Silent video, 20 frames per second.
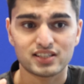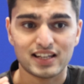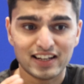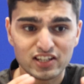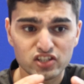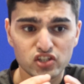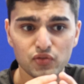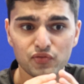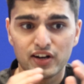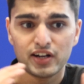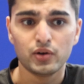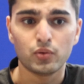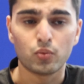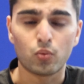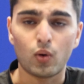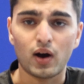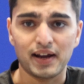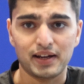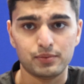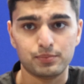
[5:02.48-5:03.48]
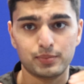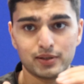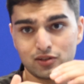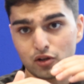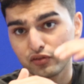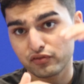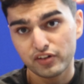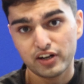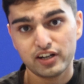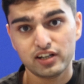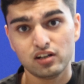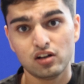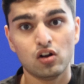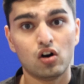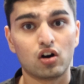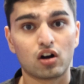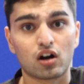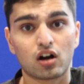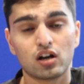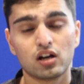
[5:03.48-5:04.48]
is actually very wide but not very
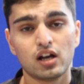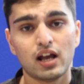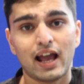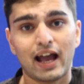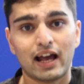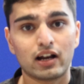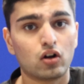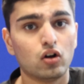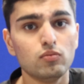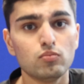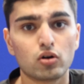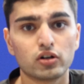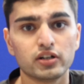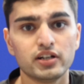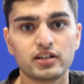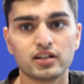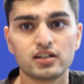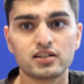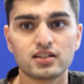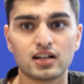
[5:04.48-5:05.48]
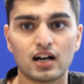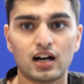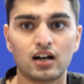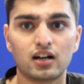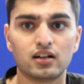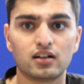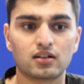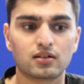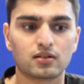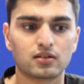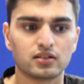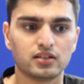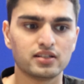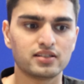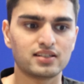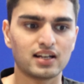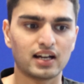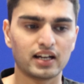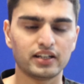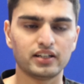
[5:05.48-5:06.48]
long, and all monitors are
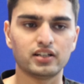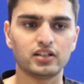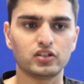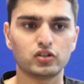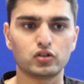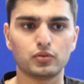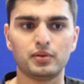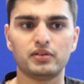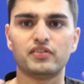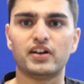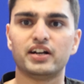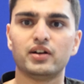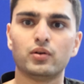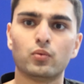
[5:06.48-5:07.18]
designed to be very